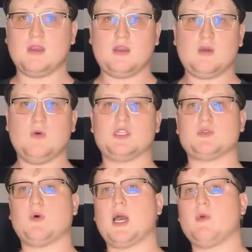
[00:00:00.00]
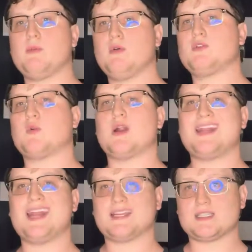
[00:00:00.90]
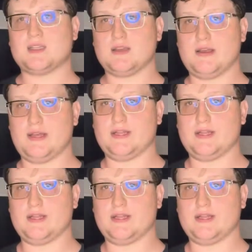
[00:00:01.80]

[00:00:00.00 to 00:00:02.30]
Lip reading: Which is why we moved to our next gun,